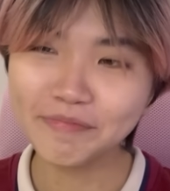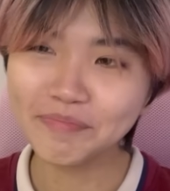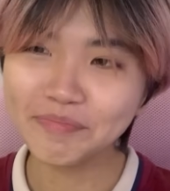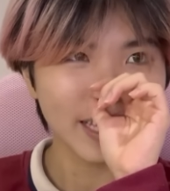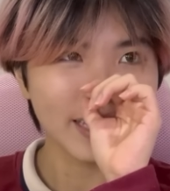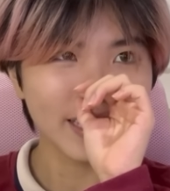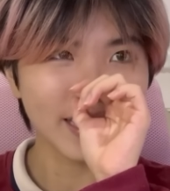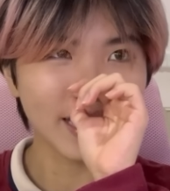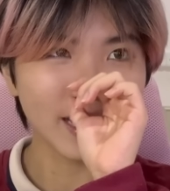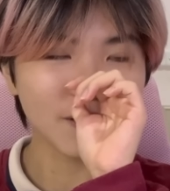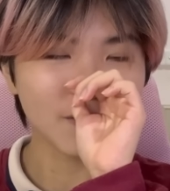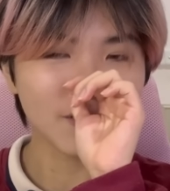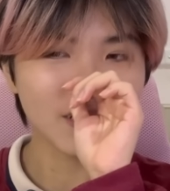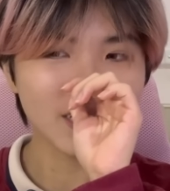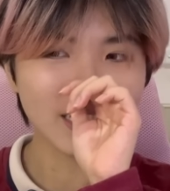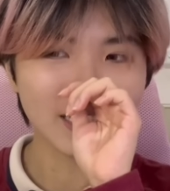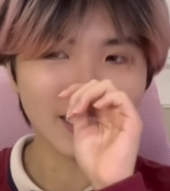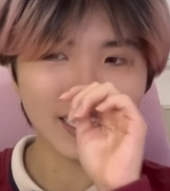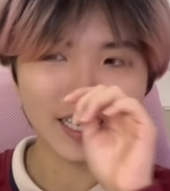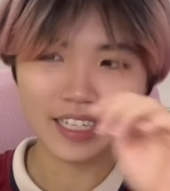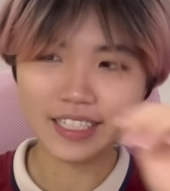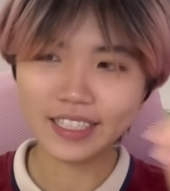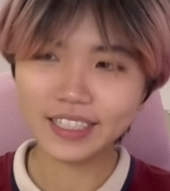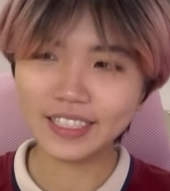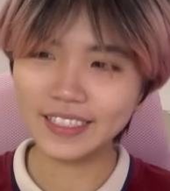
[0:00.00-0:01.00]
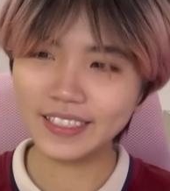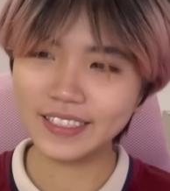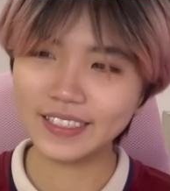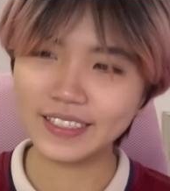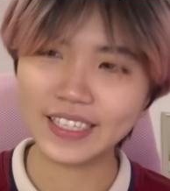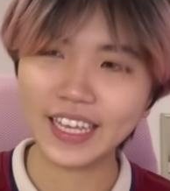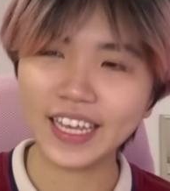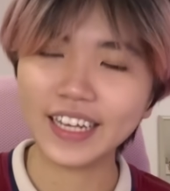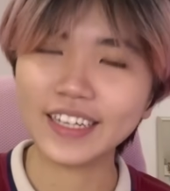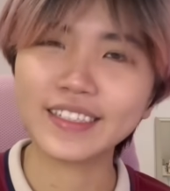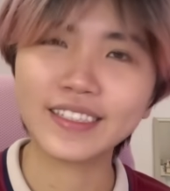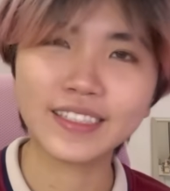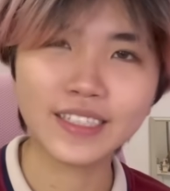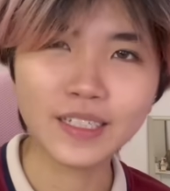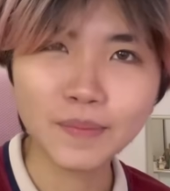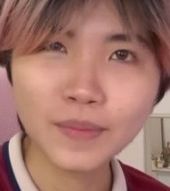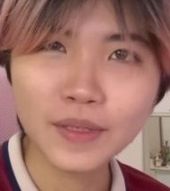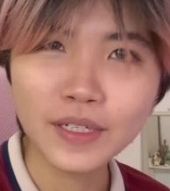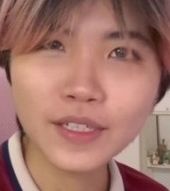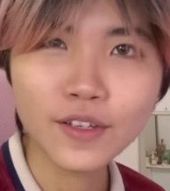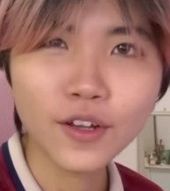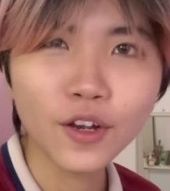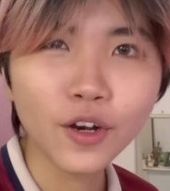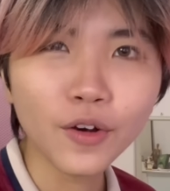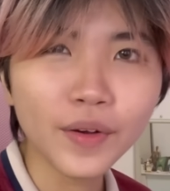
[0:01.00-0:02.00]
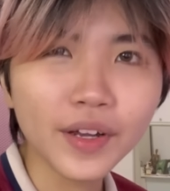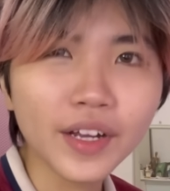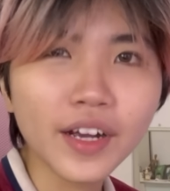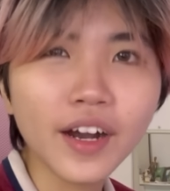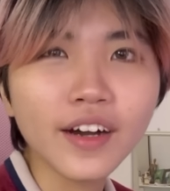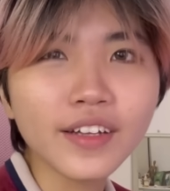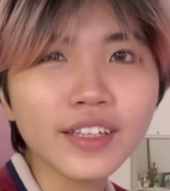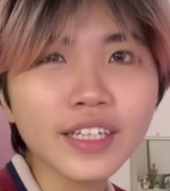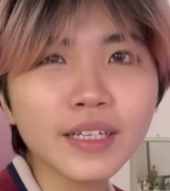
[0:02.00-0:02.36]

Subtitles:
there was like this exhibit going on